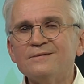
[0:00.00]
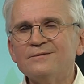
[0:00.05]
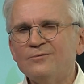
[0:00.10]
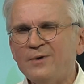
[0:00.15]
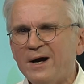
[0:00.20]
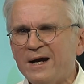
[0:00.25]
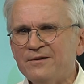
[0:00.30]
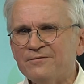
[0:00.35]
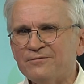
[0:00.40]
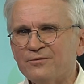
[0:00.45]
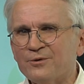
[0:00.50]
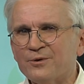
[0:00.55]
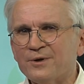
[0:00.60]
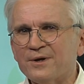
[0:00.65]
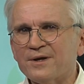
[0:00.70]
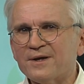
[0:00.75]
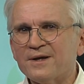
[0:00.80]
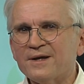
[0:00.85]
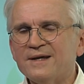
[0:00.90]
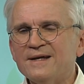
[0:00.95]
wait for
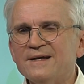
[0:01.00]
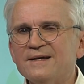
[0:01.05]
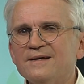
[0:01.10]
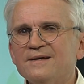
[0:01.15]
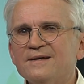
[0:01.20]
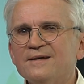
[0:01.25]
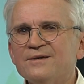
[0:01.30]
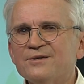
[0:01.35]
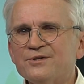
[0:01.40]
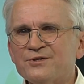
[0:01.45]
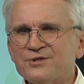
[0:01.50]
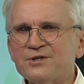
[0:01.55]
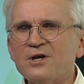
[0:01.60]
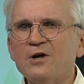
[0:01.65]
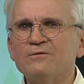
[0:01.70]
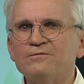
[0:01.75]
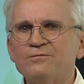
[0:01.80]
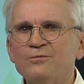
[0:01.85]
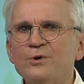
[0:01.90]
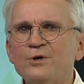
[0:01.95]
it,
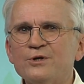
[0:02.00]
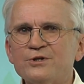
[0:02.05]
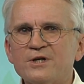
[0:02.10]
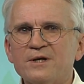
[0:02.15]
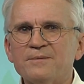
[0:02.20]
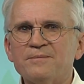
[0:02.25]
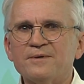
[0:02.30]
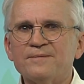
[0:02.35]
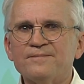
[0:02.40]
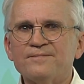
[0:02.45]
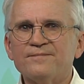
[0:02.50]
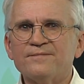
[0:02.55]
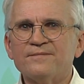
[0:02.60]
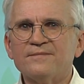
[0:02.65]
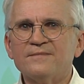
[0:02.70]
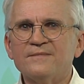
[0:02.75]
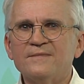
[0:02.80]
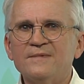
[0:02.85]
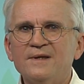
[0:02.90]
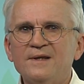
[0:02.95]
self-worship.
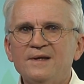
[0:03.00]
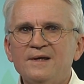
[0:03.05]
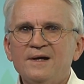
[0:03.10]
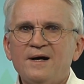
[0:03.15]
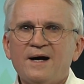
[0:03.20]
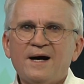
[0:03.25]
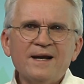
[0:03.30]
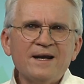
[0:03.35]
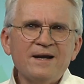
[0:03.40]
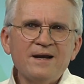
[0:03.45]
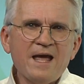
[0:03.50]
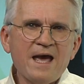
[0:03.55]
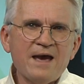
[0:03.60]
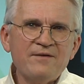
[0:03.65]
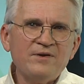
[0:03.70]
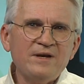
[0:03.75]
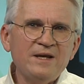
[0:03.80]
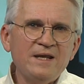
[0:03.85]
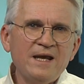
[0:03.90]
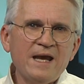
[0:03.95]
I don't
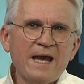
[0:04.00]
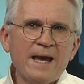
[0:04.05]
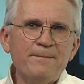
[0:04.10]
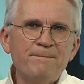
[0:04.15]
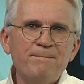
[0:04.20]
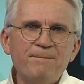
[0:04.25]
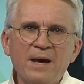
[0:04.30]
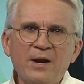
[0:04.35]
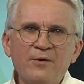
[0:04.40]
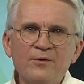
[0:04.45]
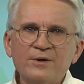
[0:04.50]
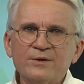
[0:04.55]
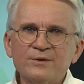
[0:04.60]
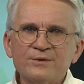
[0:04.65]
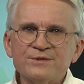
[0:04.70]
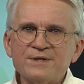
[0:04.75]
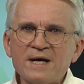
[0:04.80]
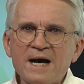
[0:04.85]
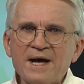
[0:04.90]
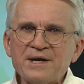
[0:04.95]
have any empirical
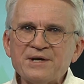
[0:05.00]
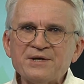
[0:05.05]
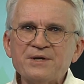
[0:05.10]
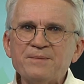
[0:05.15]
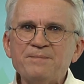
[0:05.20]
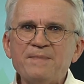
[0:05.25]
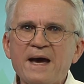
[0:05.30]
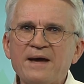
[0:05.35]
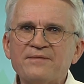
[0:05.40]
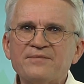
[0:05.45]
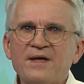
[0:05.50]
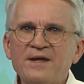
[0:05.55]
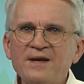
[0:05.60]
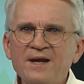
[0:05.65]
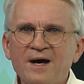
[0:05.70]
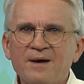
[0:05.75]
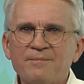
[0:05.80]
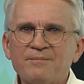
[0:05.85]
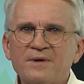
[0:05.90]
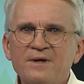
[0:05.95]
data to back that
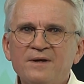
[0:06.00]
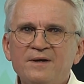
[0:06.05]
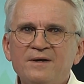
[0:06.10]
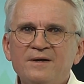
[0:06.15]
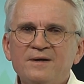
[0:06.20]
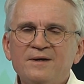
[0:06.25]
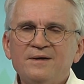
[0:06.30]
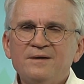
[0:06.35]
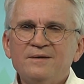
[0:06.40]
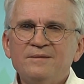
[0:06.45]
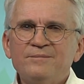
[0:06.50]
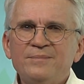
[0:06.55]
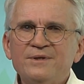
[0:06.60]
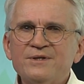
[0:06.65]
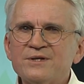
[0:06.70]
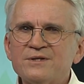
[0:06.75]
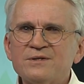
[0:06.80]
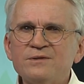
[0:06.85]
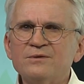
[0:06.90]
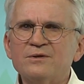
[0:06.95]
up, but
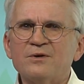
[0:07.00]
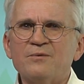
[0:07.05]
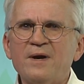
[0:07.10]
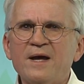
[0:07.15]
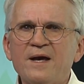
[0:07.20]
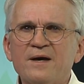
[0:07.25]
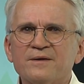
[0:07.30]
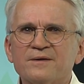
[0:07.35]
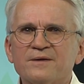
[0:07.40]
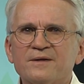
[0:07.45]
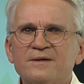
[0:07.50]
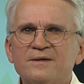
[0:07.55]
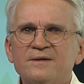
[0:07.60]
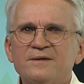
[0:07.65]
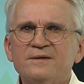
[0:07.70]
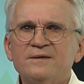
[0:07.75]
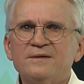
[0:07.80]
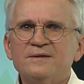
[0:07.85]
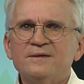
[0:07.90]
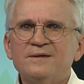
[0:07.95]
just look around.
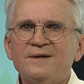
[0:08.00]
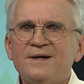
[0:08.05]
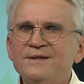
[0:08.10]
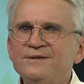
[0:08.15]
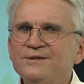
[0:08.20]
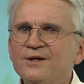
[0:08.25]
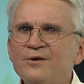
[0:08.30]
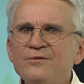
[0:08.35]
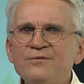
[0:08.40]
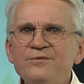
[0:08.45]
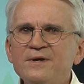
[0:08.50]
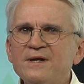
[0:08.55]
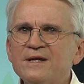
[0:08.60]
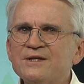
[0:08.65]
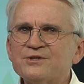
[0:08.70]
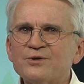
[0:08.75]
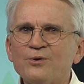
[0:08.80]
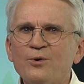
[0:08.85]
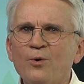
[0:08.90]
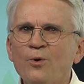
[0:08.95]
I don't think
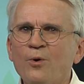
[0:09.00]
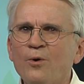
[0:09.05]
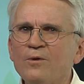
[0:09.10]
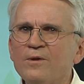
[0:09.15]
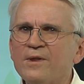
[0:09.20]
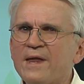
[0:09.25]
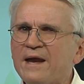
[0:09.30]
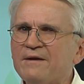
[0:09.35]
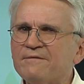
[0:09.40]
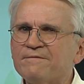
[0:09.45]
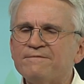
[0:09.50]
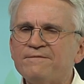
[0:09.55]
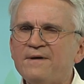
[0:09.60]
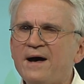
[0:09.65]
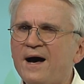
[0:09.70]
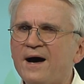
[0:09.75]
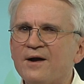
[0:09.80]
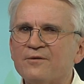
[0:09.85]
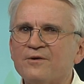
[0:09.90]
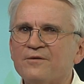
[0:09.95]
it's all that
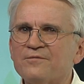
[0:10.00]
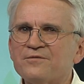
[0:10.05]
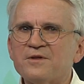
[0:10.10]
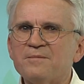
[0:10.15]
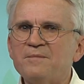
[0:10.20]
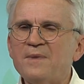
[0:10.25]
far off the